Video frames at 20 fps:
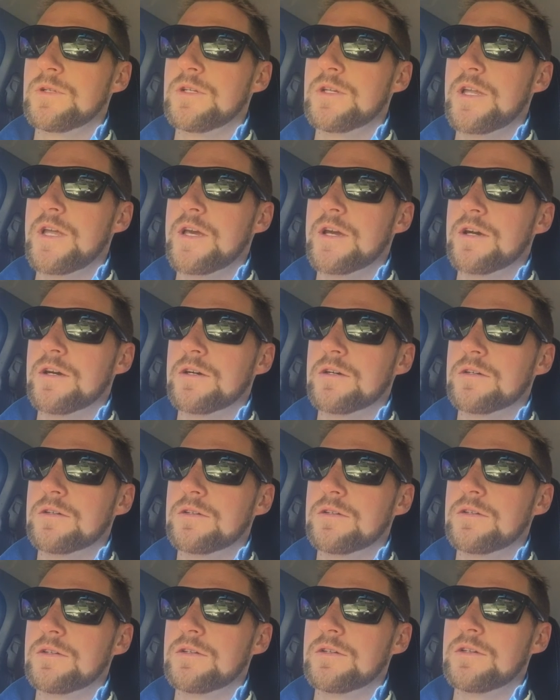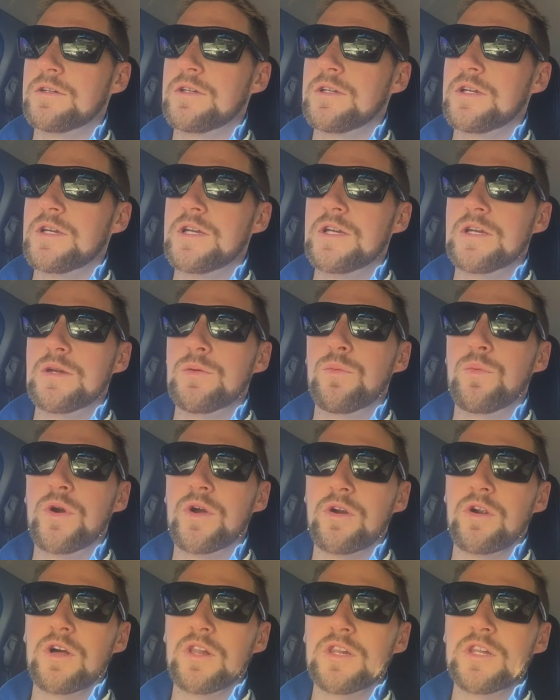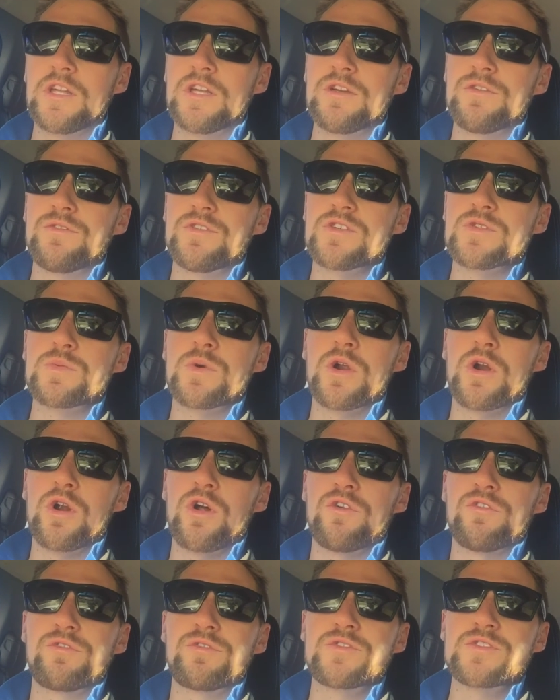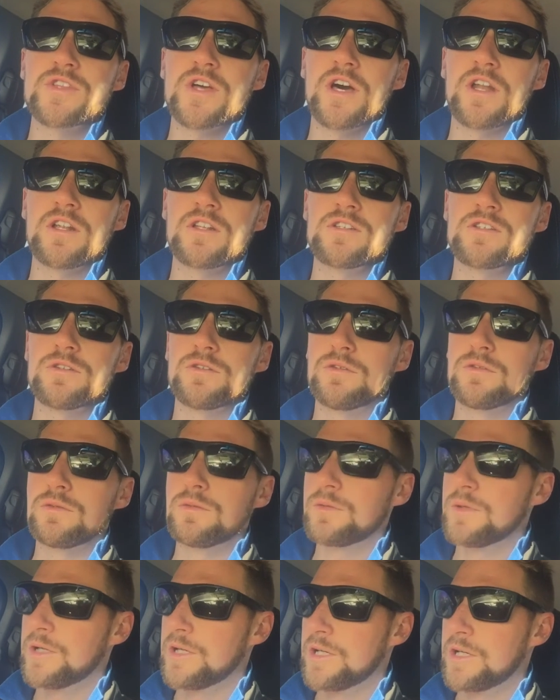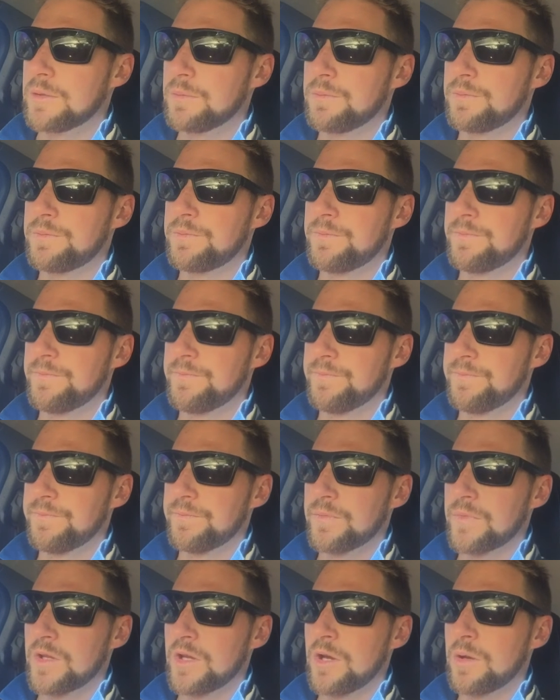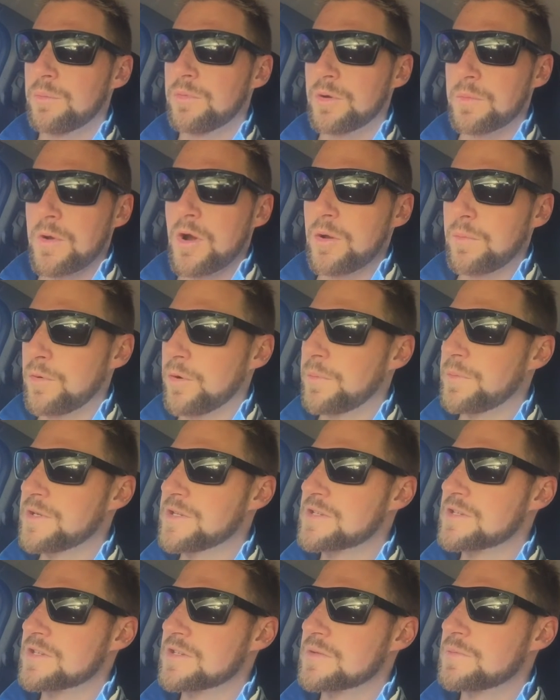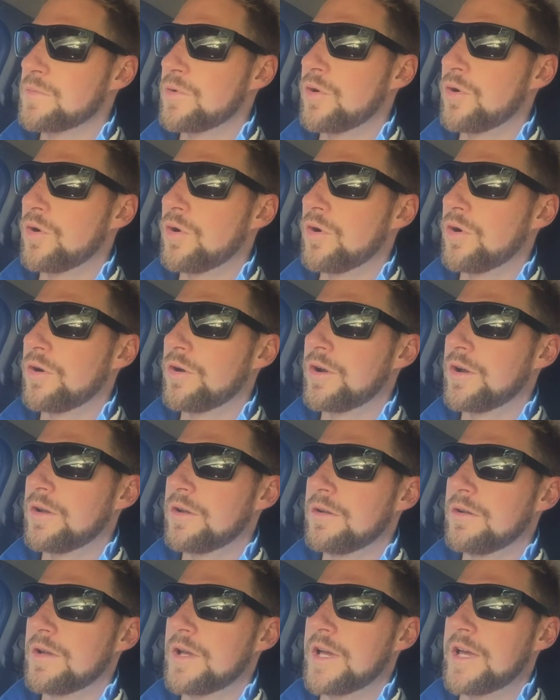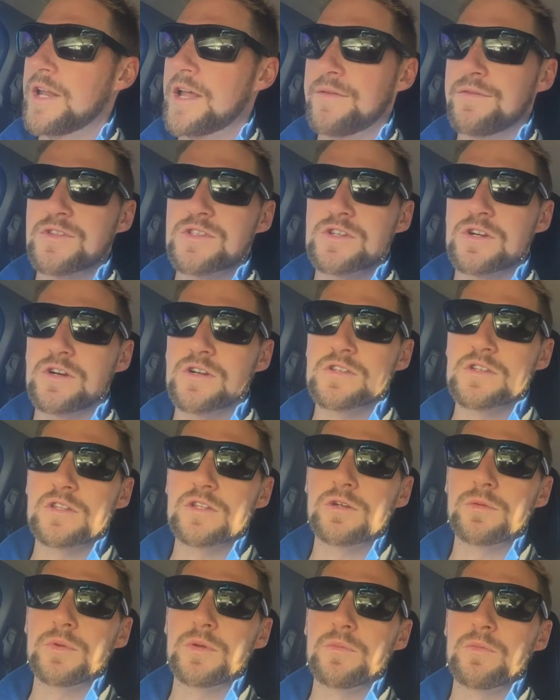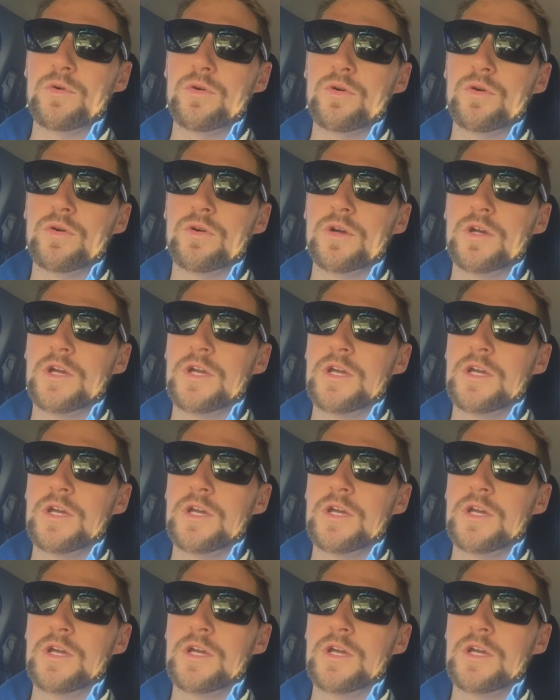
Now, where I live is where I've started to promote my business more and advertise a little bit more,